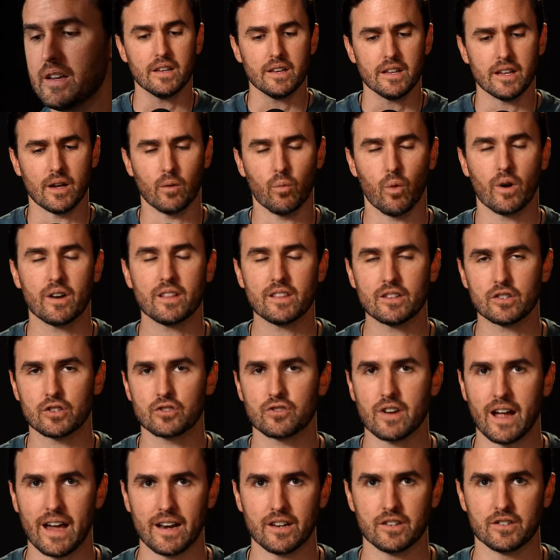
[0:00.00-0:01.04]
And one of the
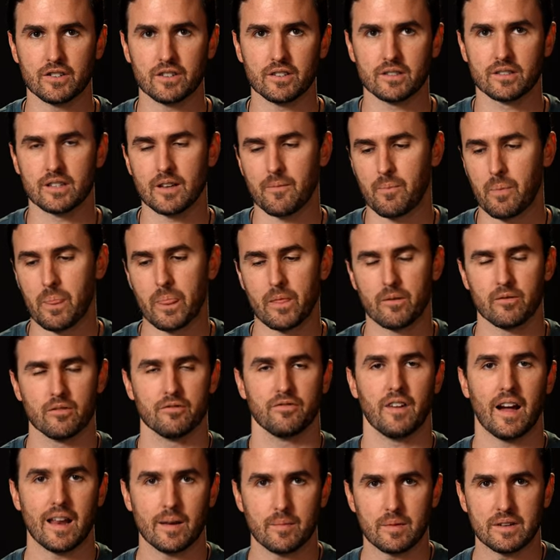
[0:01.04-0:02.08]
strategies that
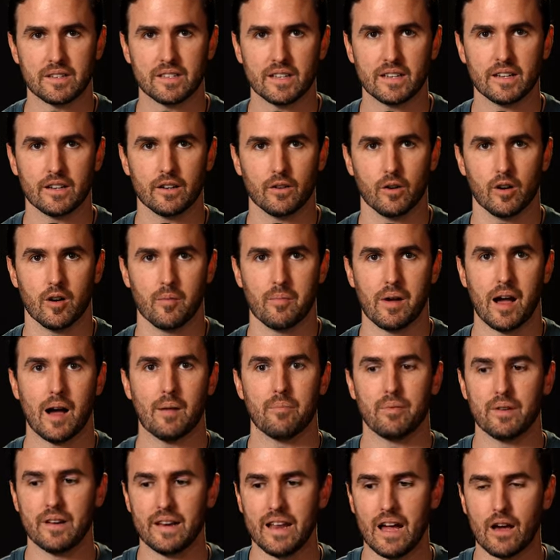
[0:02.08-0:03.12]
Feynman didn't know about,
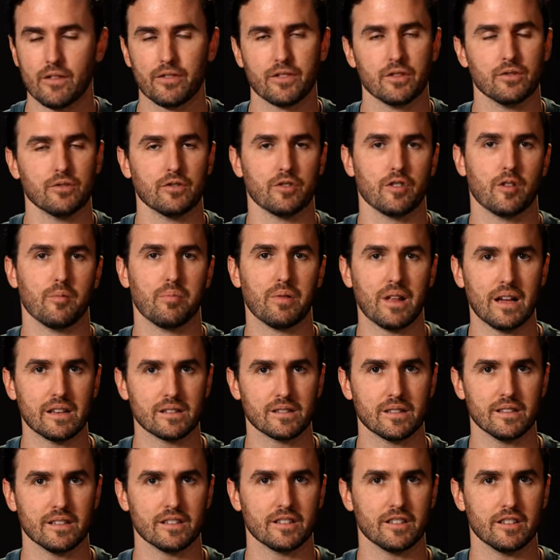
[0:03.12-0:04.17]
but now through
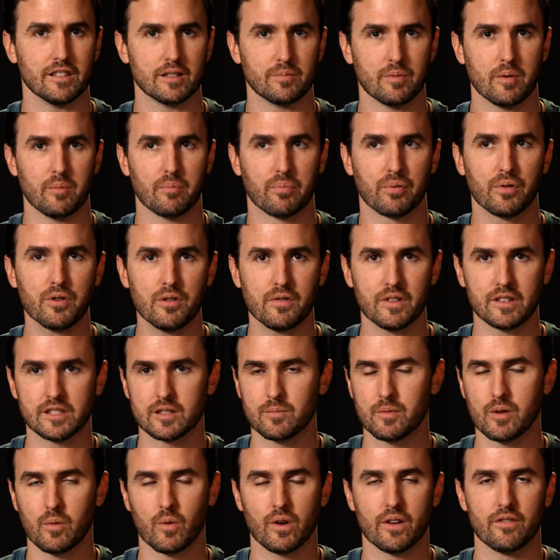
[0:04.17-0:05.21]
neuroplasticity has been proven to
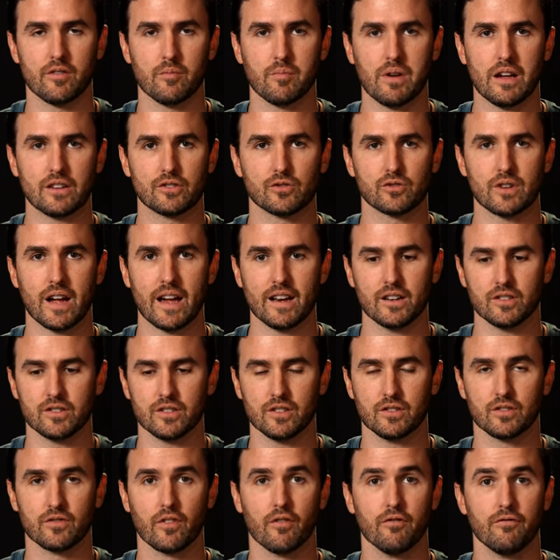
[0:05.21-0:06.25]
be one of the best
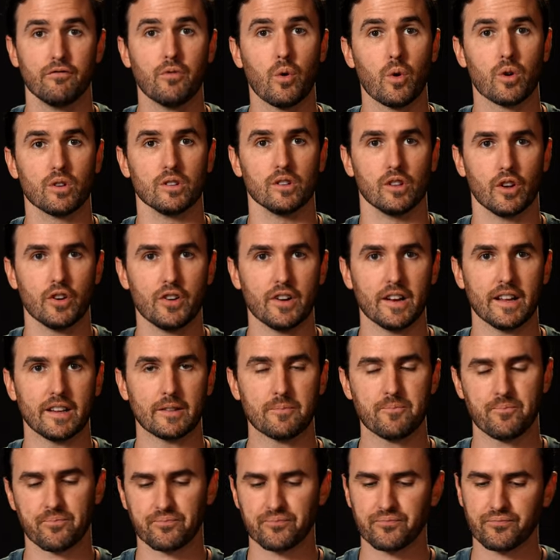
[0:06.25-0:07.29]
strategies for
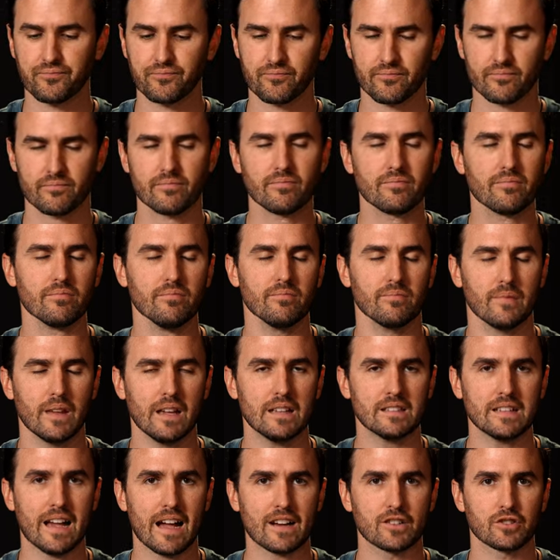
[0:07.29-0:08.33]
learning,
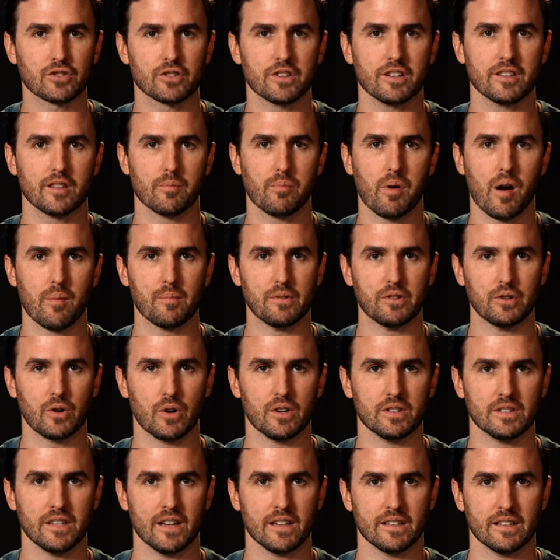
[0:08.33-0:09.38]
is actually the
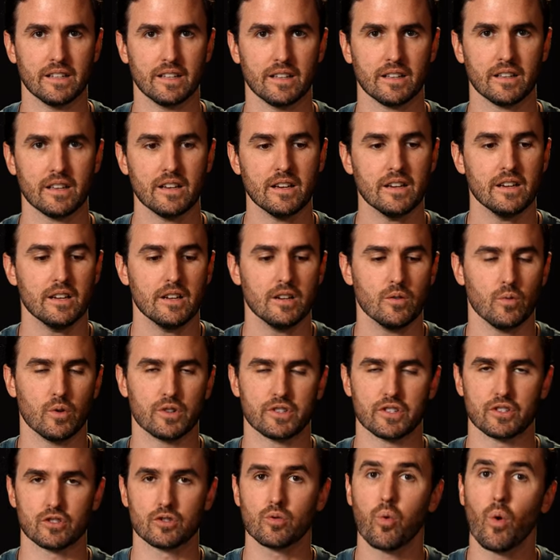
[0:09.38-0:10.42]
Pomodoro technique,
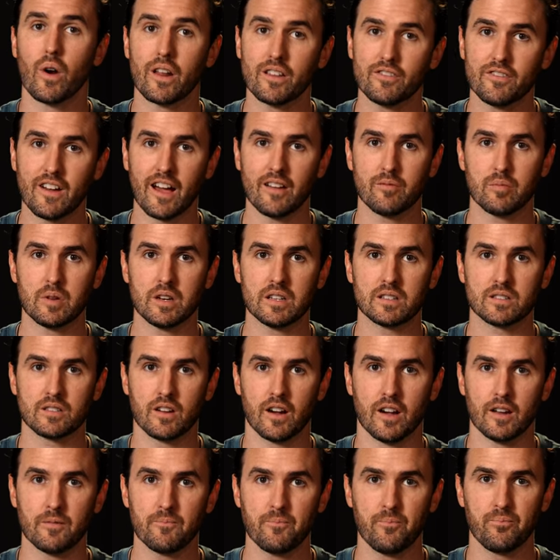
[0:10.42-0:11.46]
which is 25 minutes
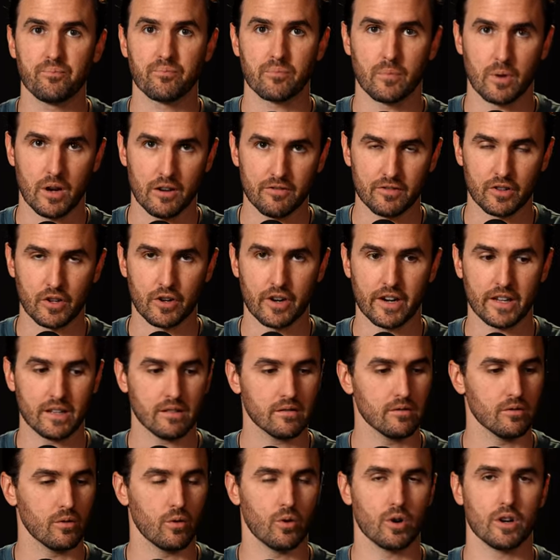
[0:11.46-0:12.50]
on of
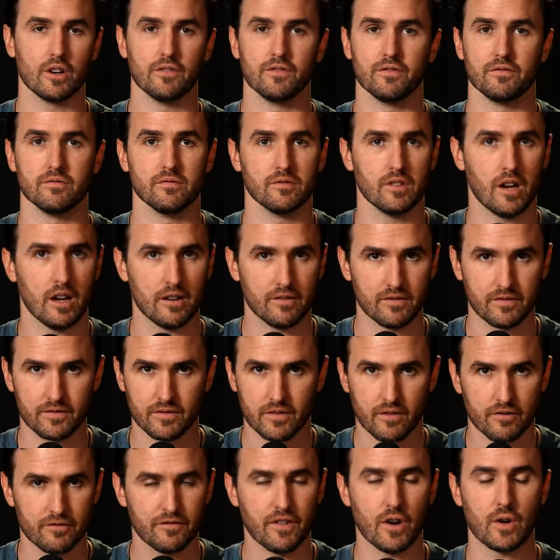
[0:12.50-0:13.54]
learning or of
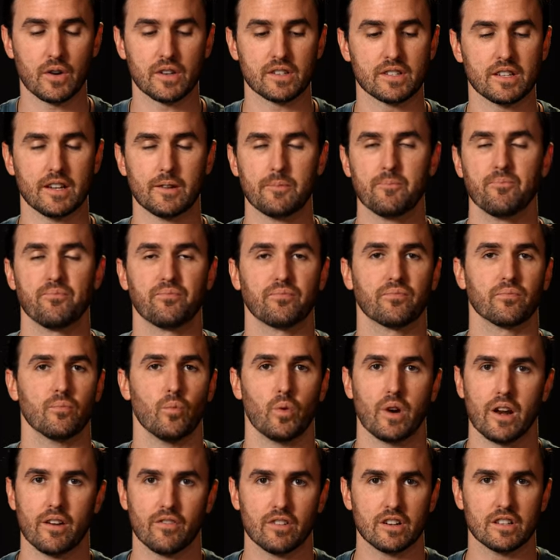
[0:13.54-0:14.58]
focusing,
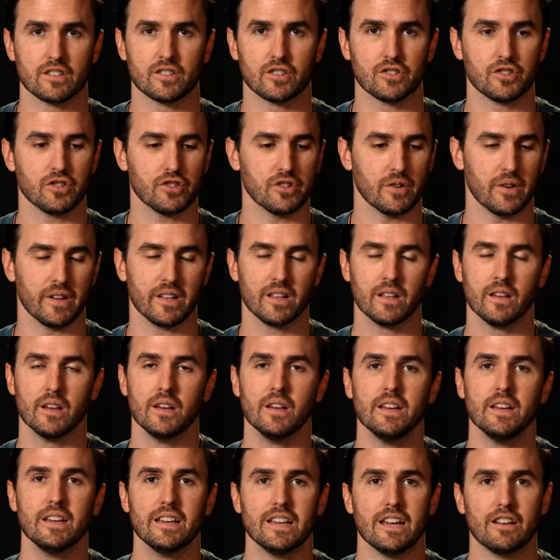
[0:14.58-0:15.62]
whatever it is that you're doing,
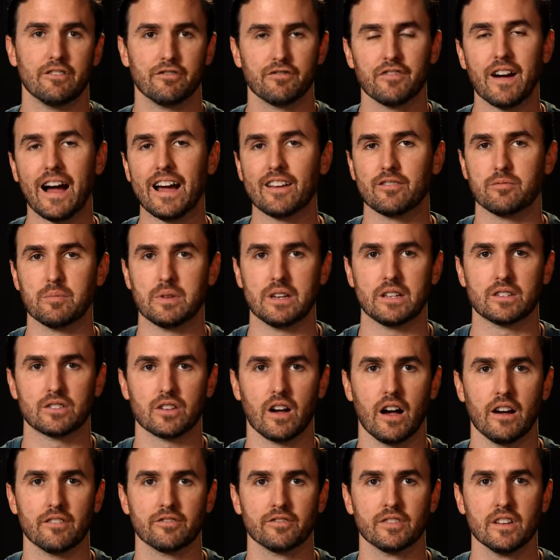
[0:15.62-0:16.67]
and 5 minutes
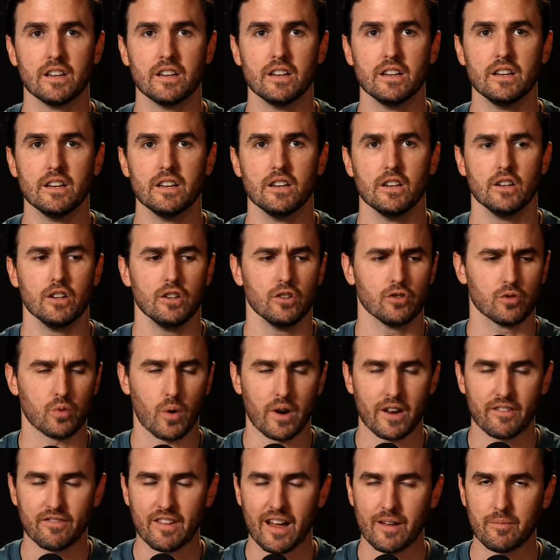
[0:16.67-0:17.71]
off.
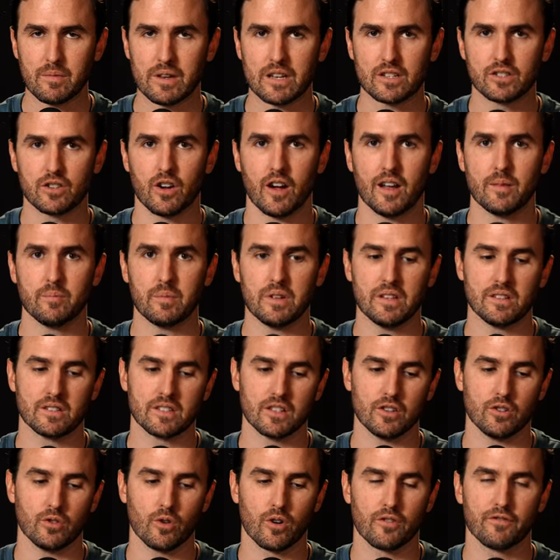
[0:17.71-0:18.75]
25 minutes on means
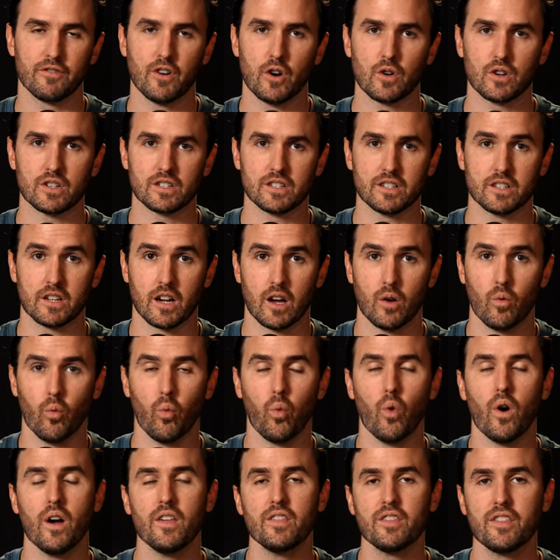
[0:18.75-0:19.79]
that you're focusing on
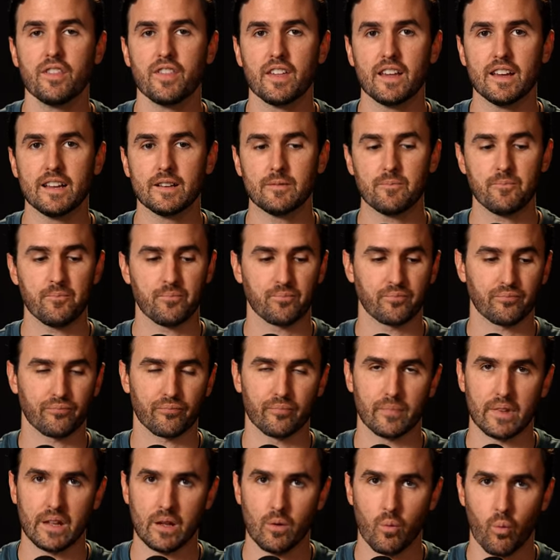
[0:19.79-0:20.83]
one thing
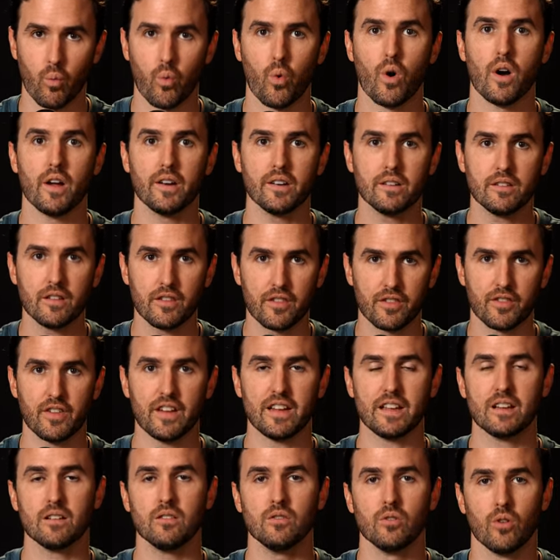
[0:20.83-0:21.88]
and one
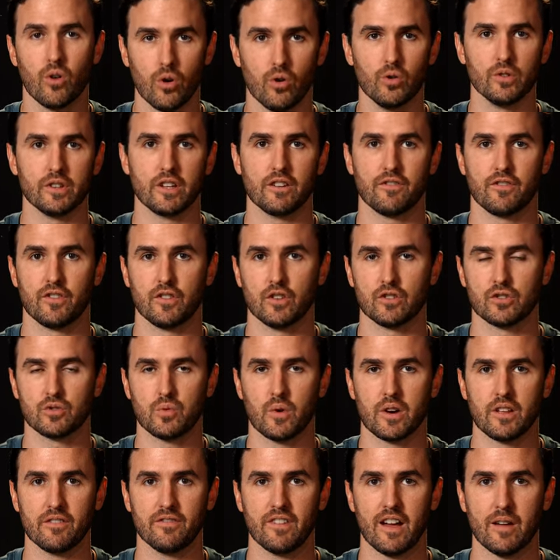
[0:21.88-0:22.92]
thing only for those
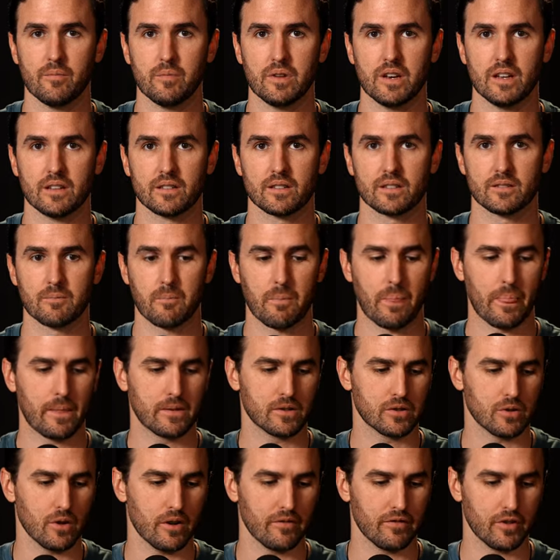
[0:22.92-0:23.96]
25 minutes.
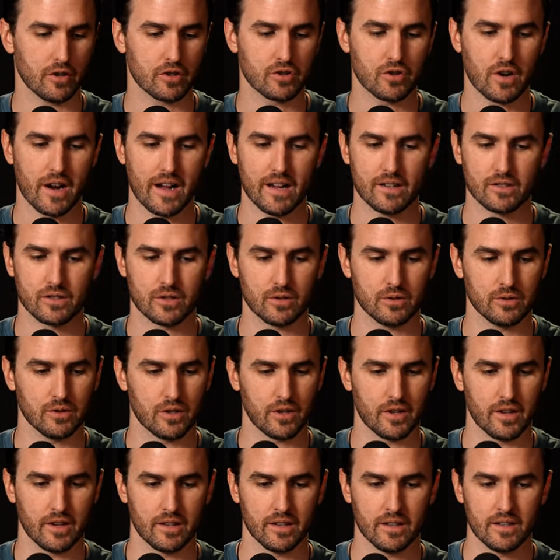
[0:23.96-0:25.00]
So if you're trying to
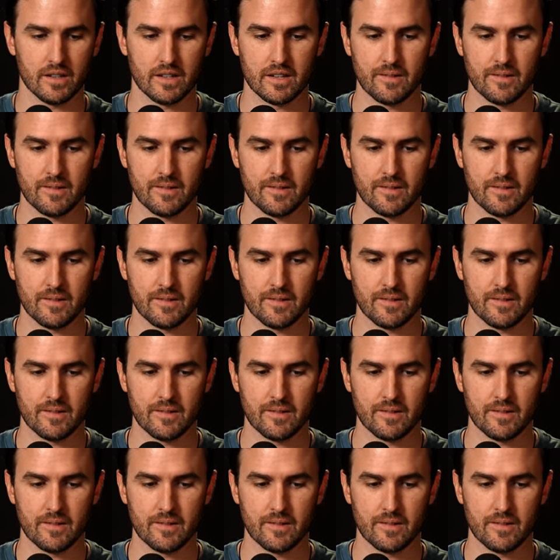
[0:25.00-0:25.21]
learn,